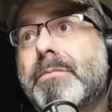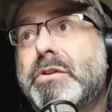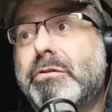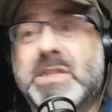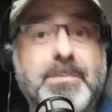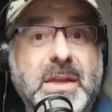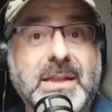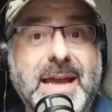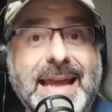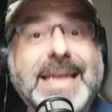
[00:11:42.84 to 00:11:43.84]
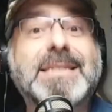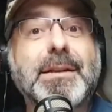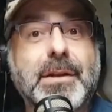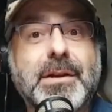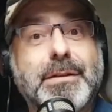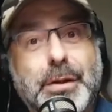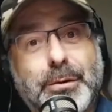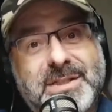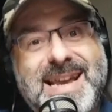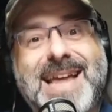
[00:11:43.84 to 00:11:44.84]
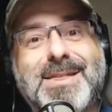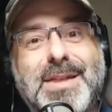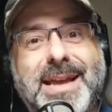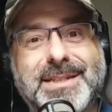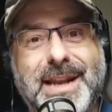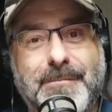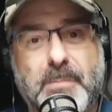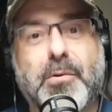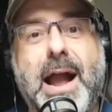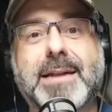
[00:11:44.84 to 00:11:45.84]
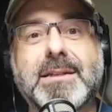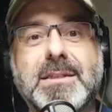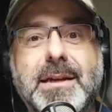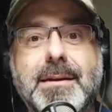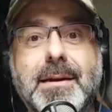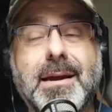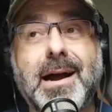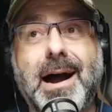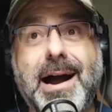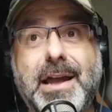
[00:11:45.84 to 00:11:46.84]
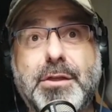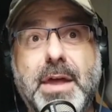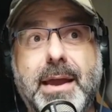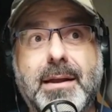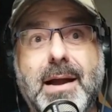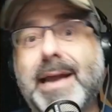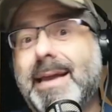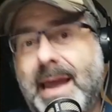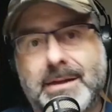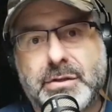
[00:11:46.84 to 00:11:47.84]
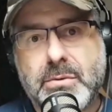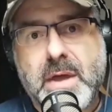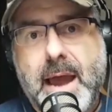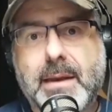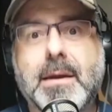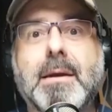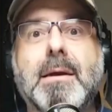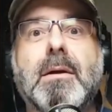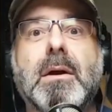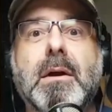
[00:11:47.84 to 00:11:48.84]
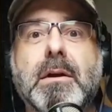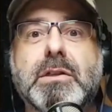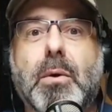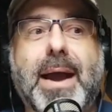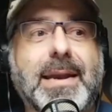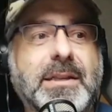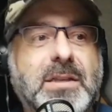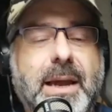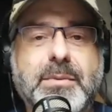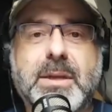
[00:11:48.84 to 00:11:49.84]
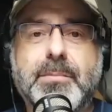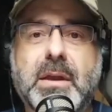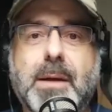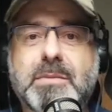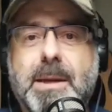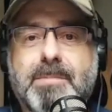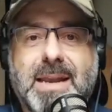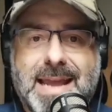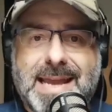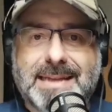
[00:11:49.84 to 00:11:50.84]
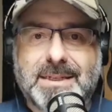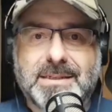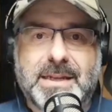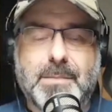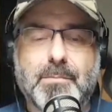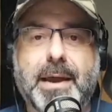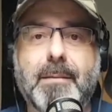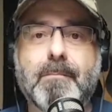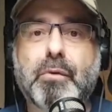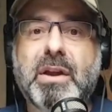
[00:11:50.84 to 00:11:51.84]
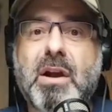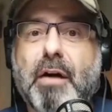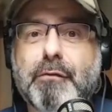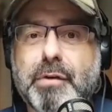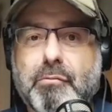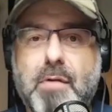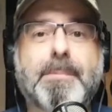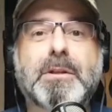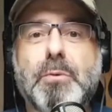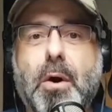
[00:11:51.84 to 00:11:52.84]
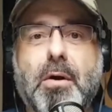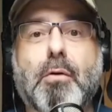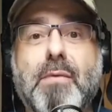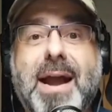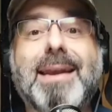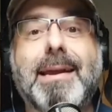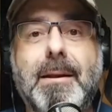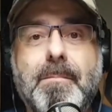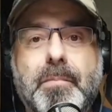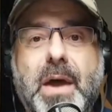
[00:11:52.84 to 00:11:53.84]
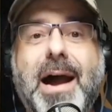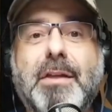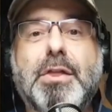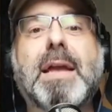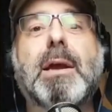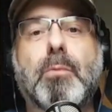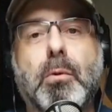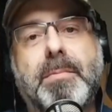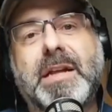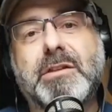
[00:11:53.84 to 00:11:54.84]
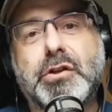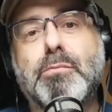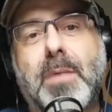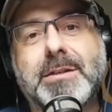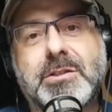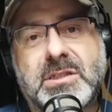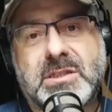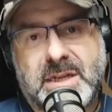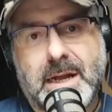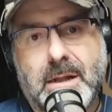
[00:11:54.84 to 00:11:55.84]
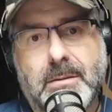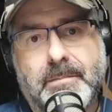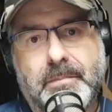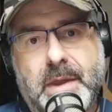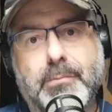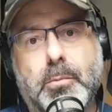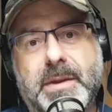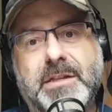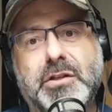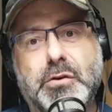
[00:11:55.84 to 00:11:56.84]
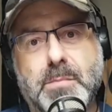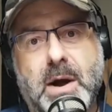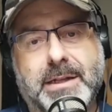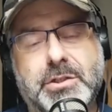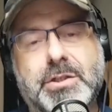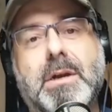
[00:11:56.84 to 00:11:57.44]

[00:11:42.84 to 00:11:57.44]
do something that isn't those 10 things that I've been practicing, I think I can't do that. So anytime something comes up that isn't in my recovery repertoire already, I think it will be too much still. It will be too much.